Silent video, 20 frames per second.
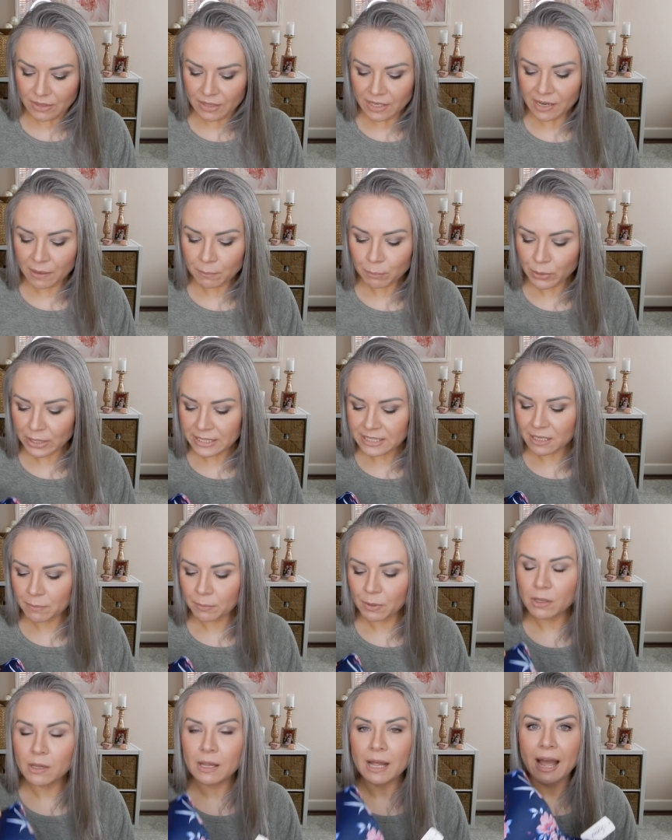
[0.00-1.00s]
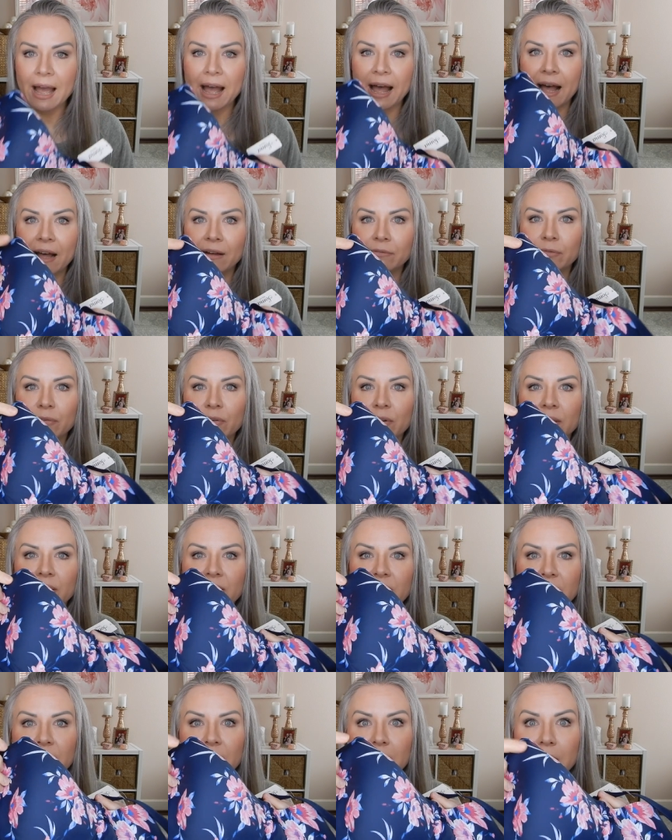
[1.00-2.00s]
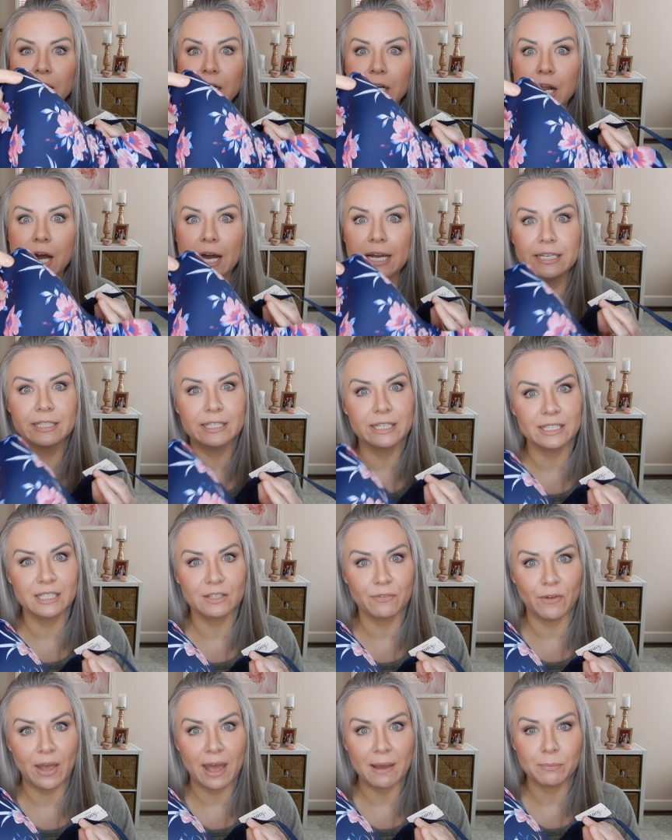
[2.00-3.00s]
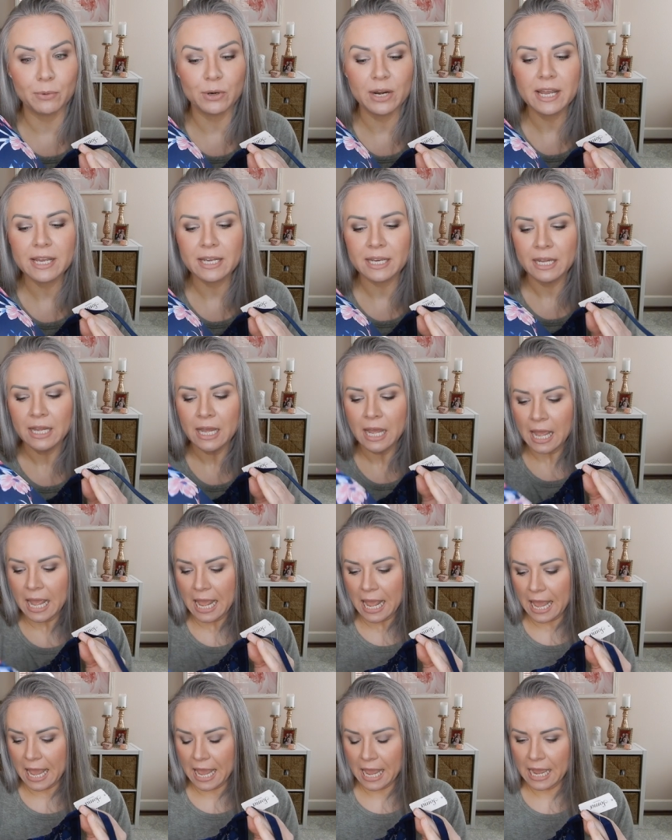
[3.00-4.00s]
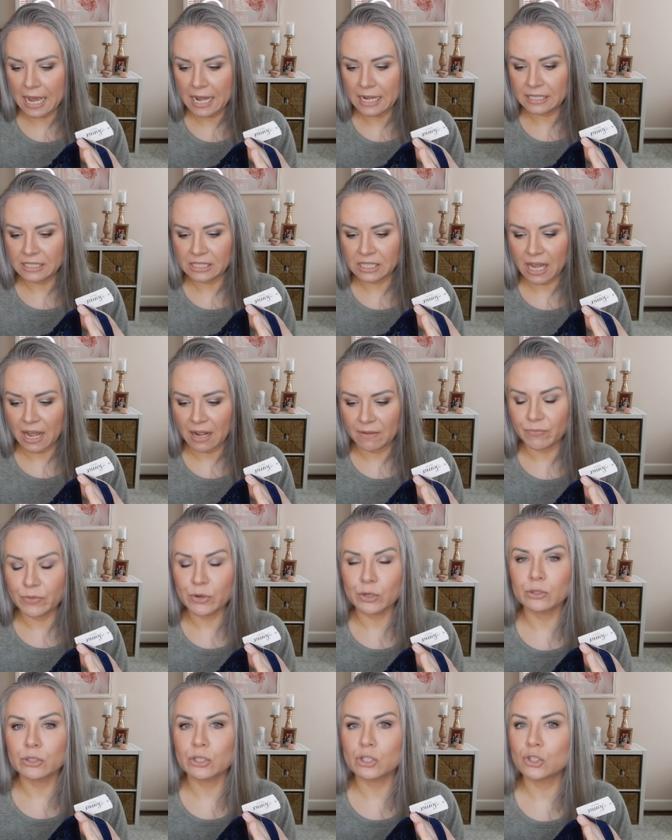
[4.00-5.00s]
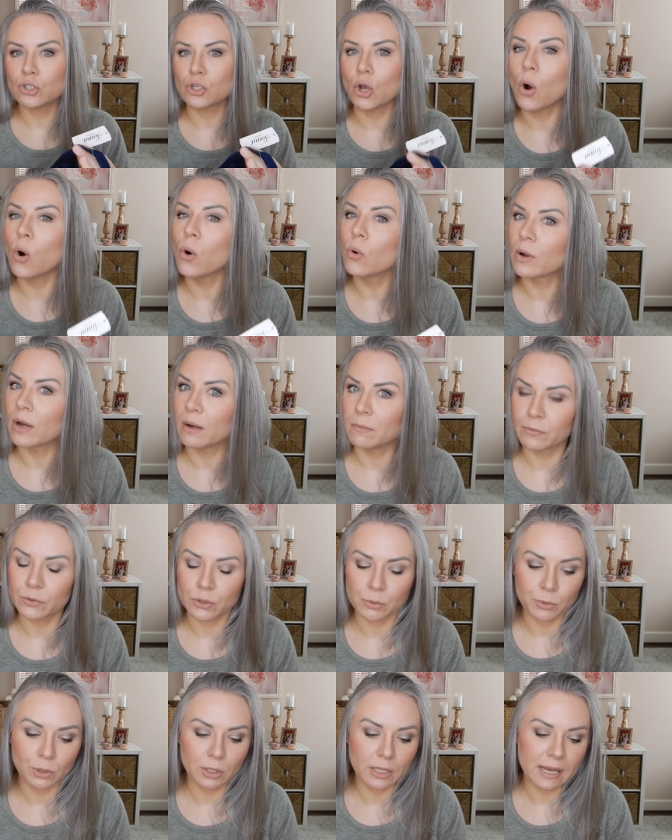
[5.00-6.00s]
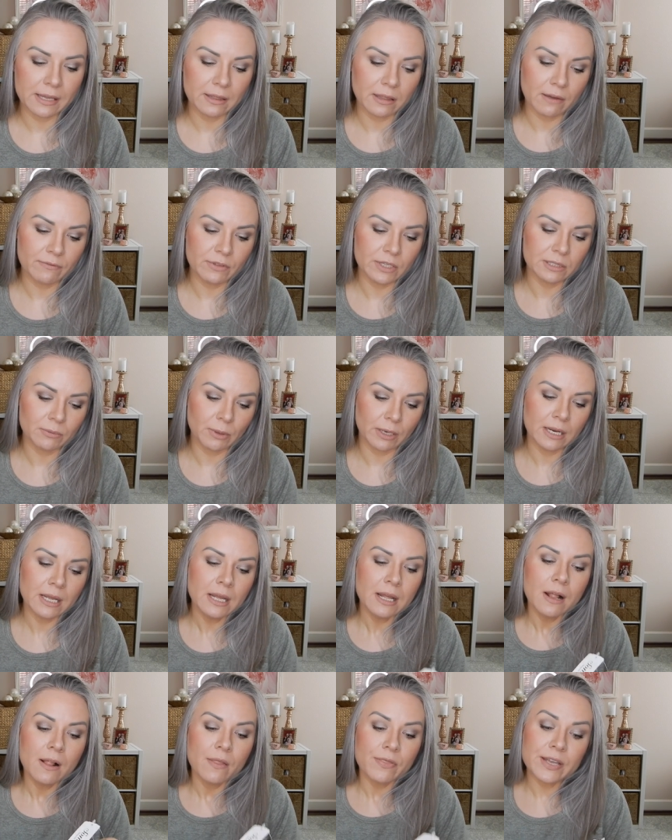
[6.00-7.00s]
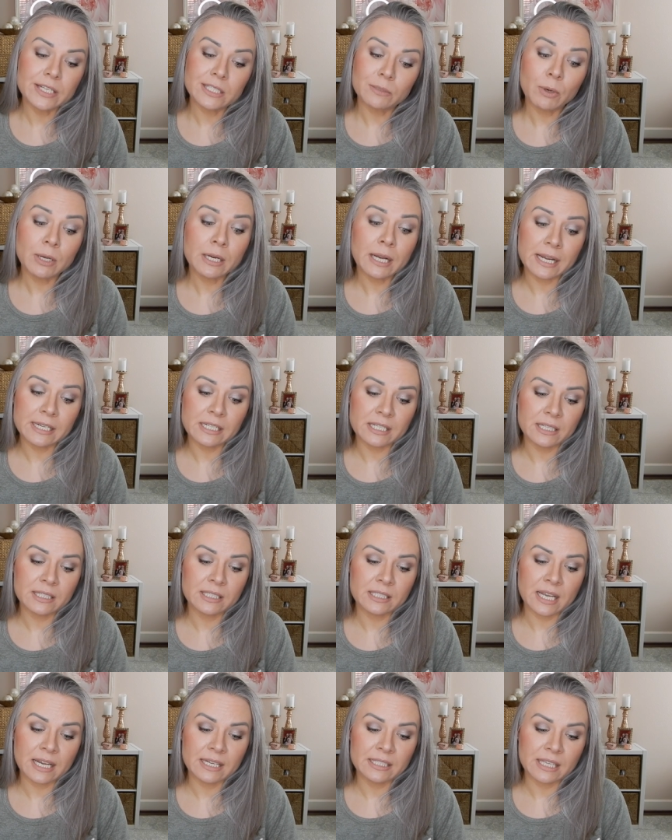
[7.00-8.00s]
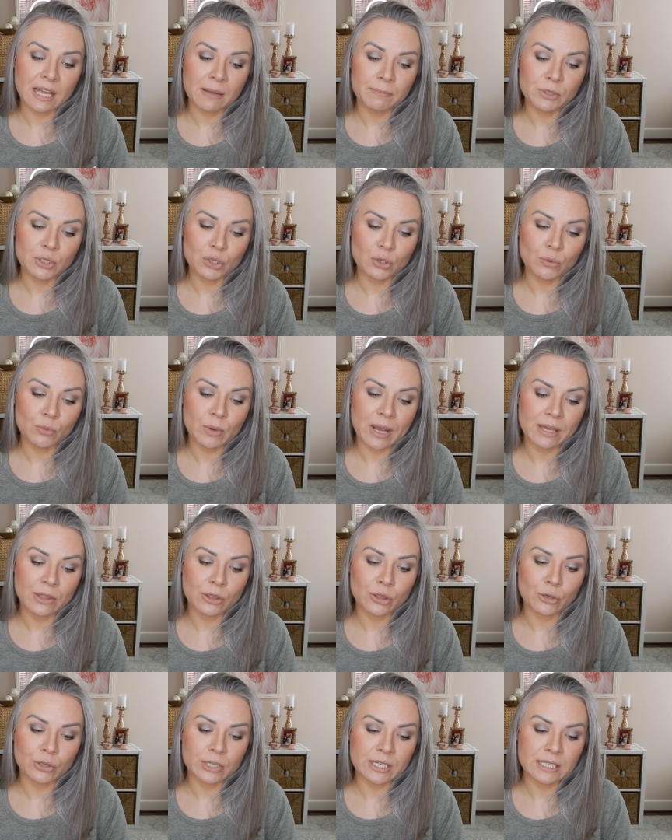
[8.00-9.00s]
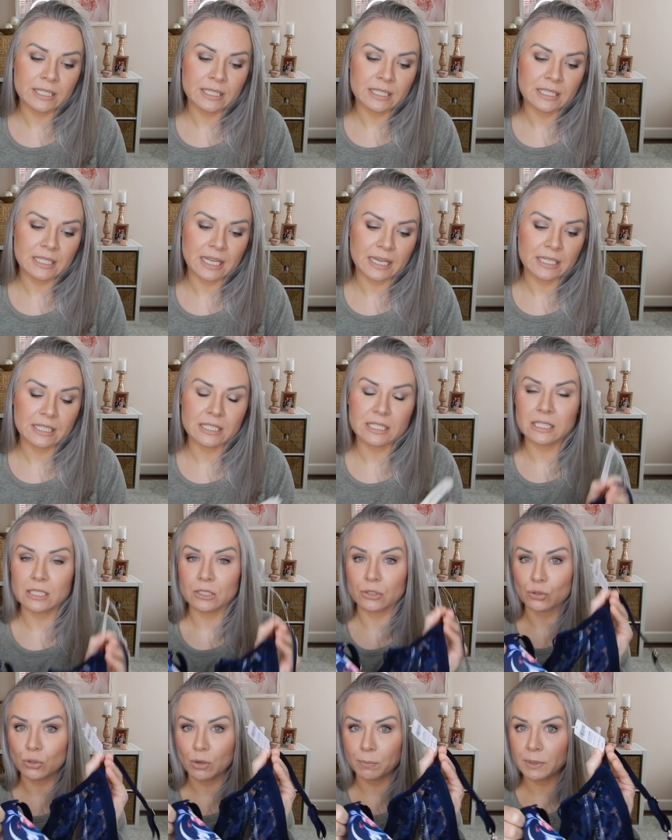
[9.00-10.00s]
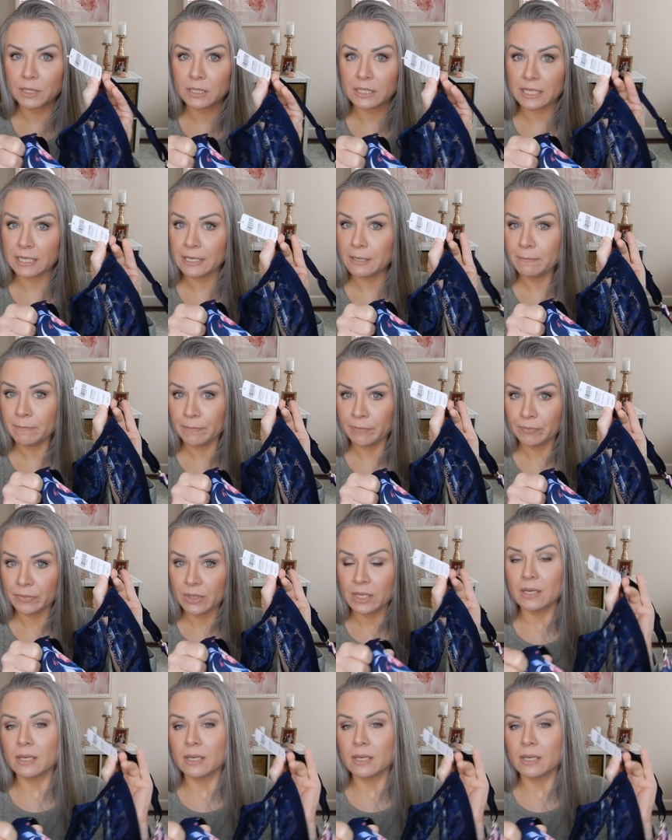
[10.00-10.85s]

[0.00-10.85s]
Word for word: the embraceable have the nicest fabric and they're so comfortable. I love this one. This one I did size up to a 36 triple D